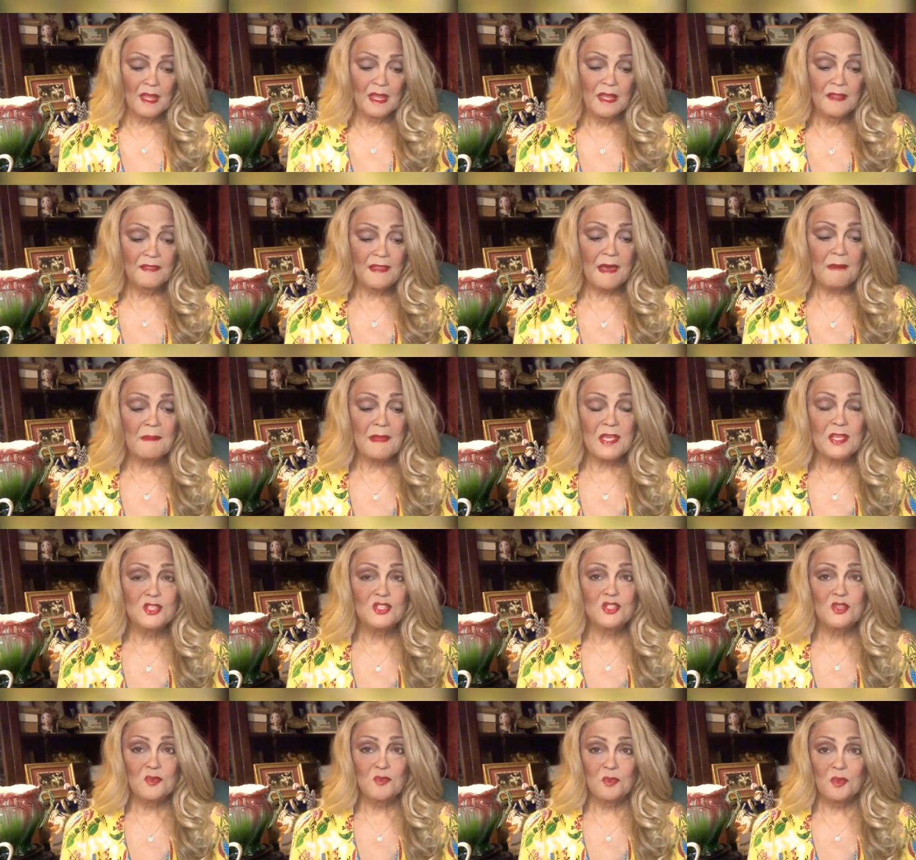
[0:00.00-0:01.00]
That means
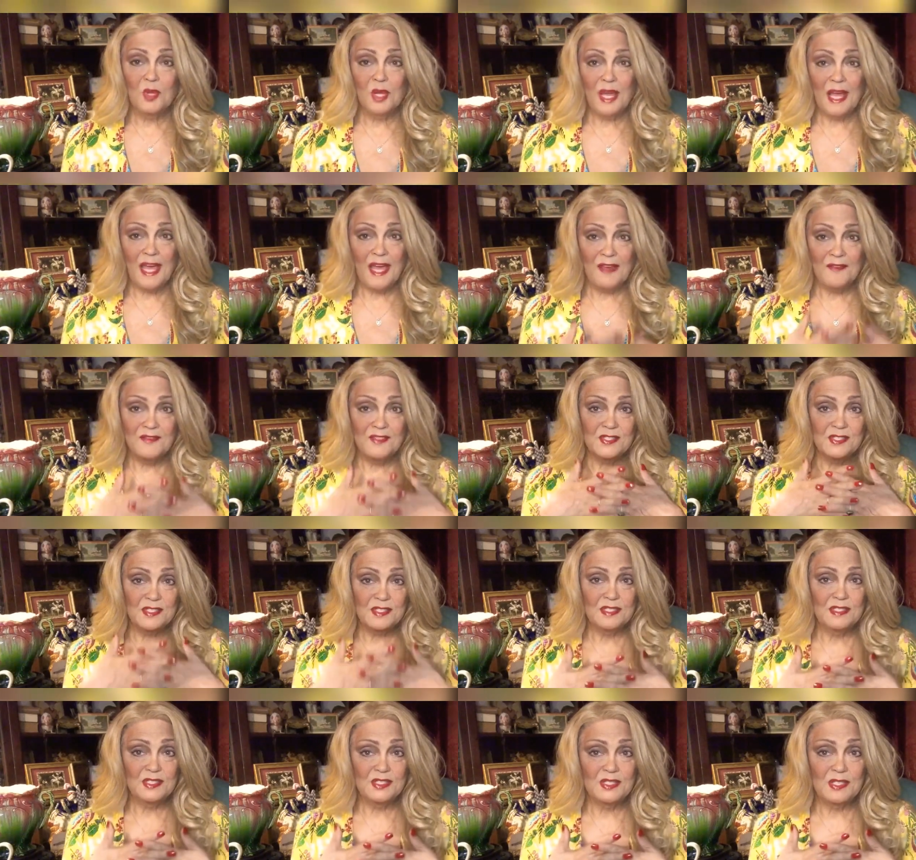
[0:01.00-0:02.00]
you will have
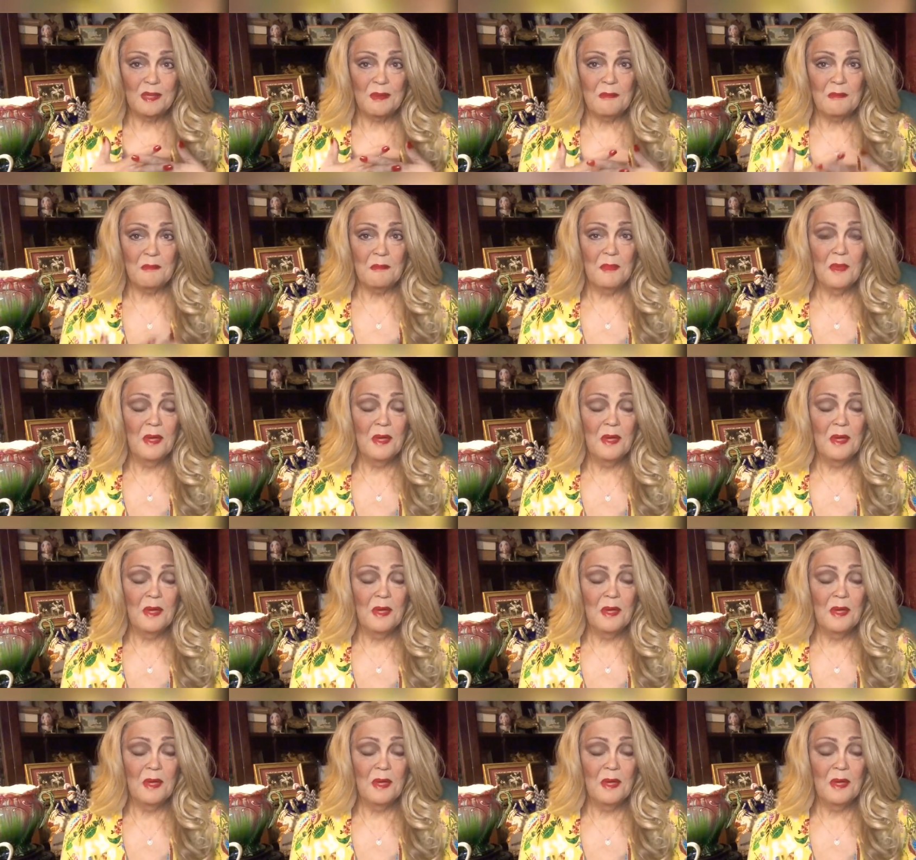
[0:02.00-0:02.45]
some